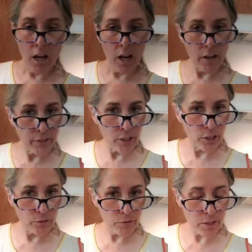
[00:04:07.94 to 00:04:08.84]
Oven
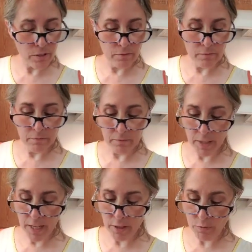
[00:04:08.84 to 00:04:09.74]
use.
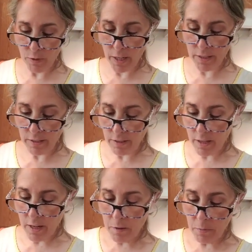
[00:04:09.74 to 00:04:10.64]
That's right.
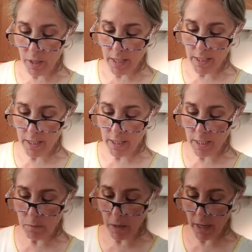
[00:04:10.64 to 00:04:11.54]
Place
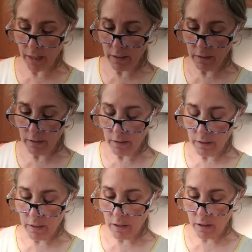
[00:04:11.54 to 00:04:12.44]
this bag
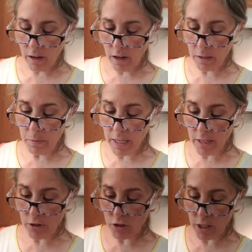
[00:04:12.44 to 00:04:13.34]
on a
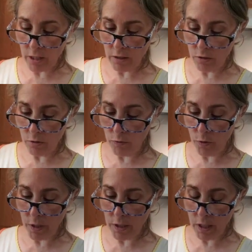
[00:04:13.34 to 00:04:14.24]
baking sheet to
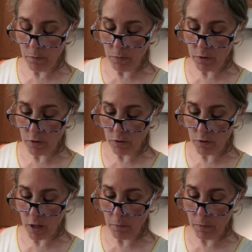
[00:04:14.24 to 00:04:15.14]
avoid
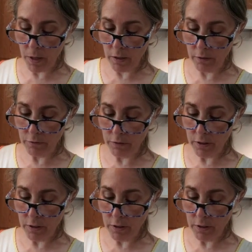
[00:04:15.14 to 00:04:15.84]
temperatures above,